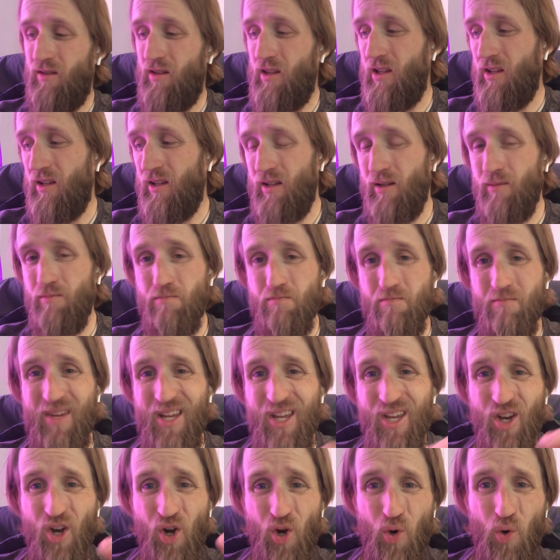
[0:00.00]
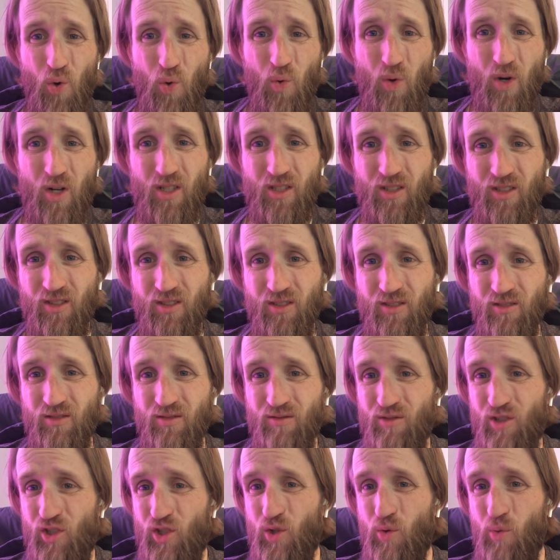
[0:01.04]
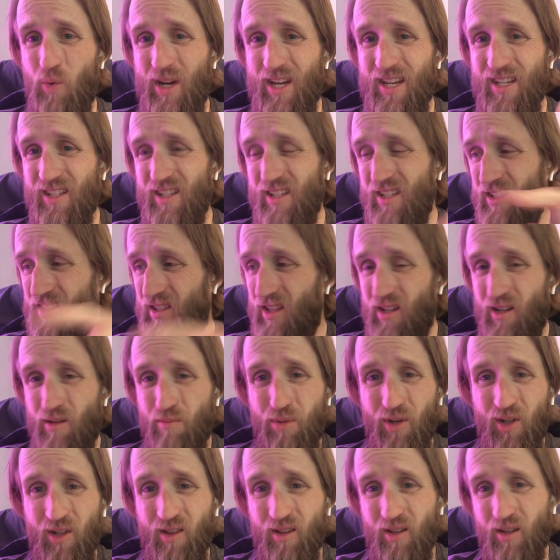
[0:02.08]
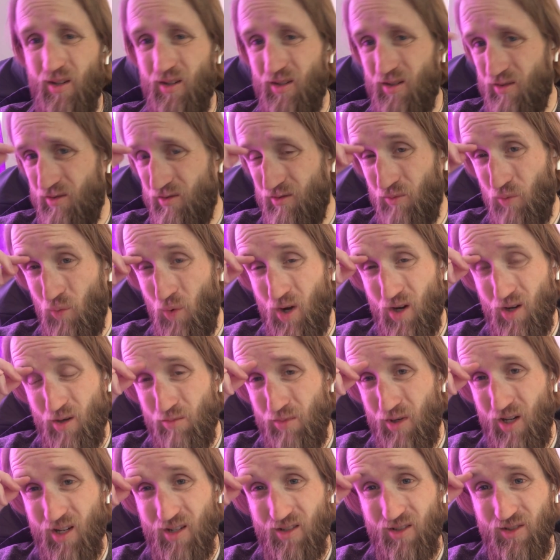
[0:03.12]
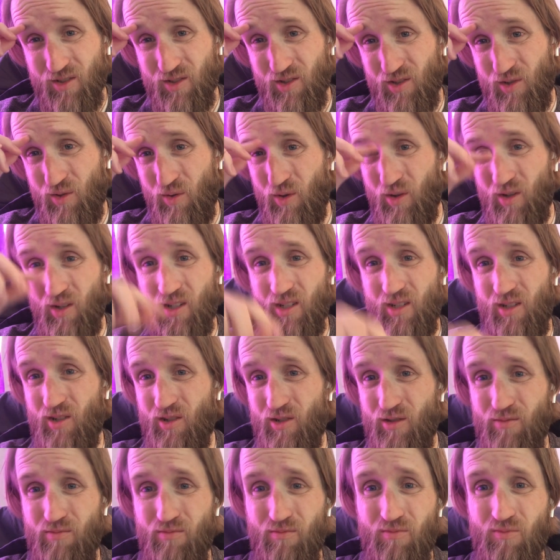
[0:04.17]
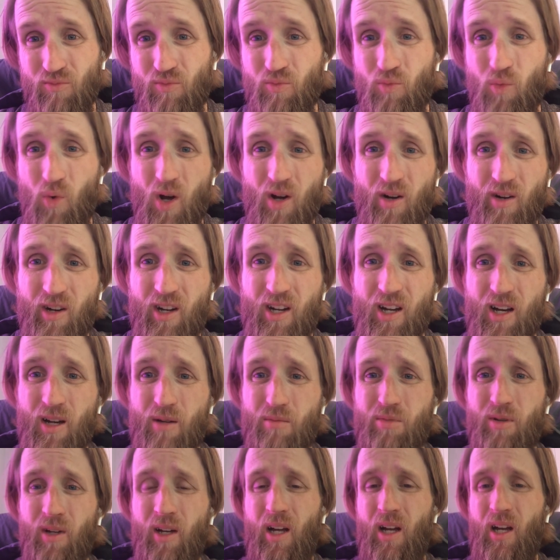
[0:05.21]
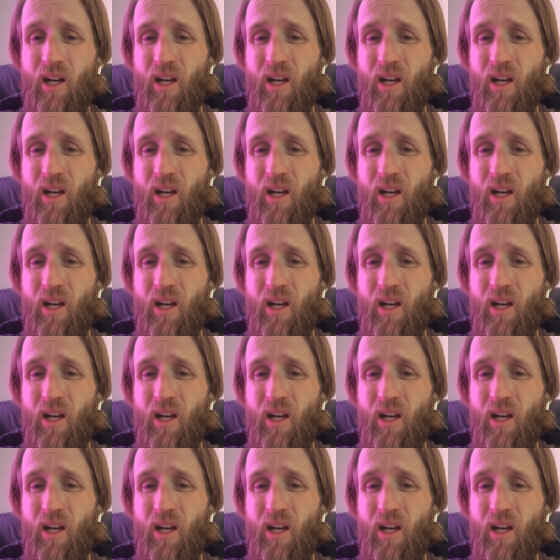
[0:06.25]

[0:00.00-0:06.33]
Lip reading: the Mio squeezes that you put in the water bottles or in your water cup.